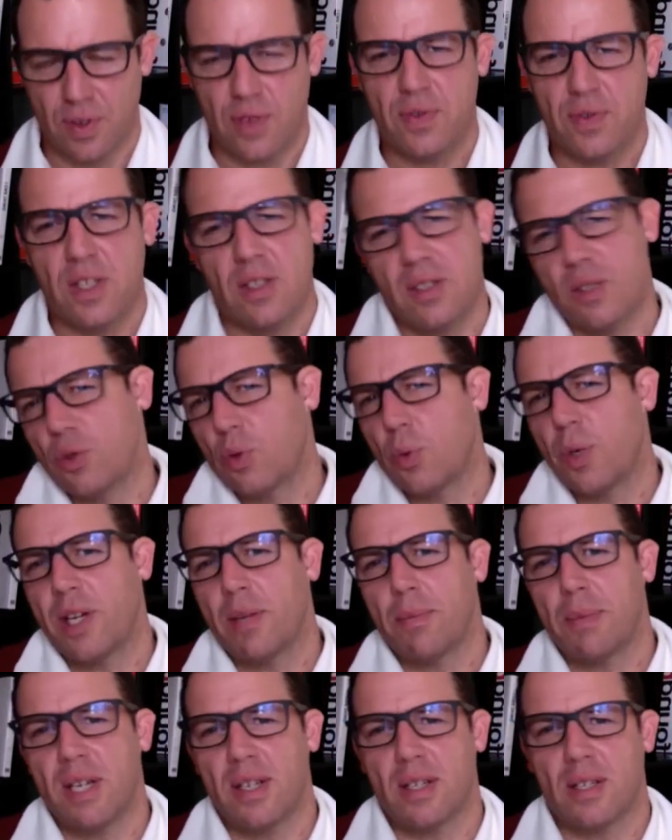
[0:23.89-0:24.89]
15 to
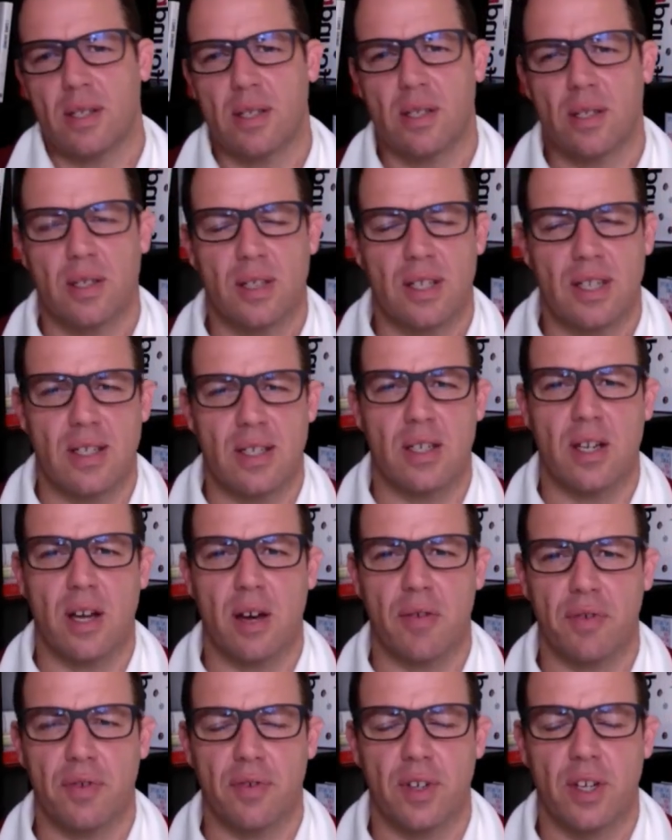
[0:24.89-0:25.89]
20 minutes is
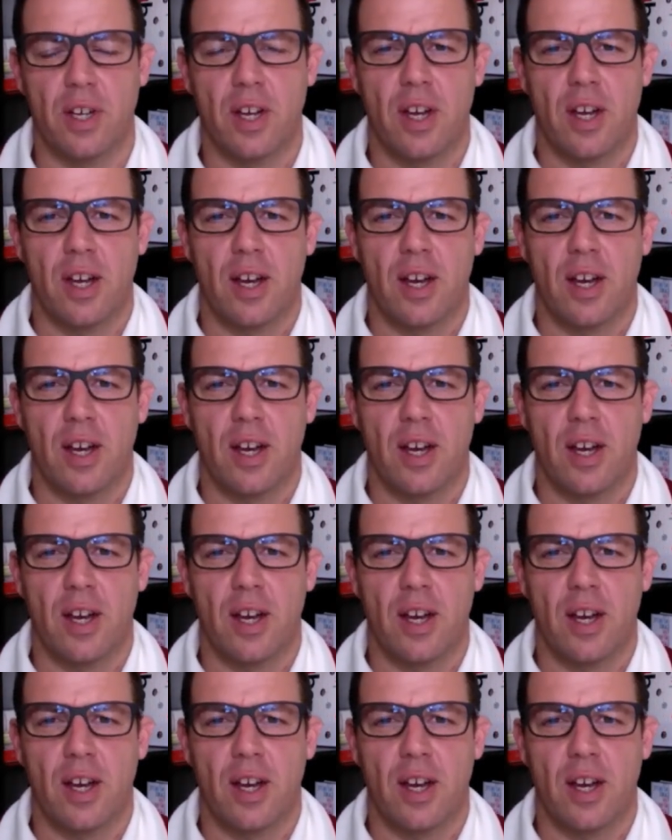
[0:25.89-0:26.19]
enough,